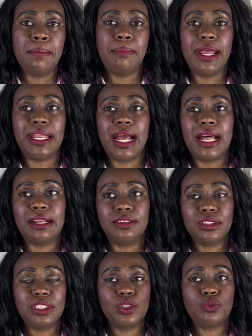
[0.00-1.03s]
But
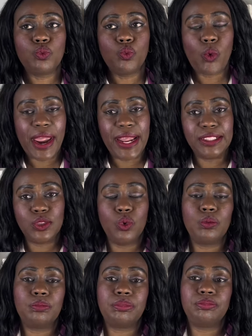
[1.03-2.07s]
another way
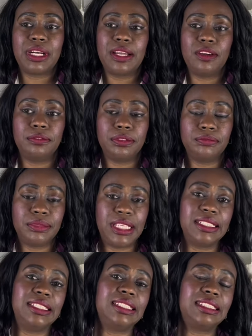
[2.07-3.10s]
to kind of
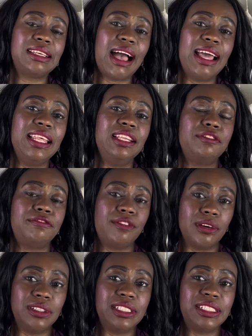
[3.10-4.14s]
take this styling
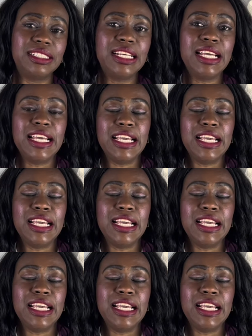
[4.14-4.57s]
further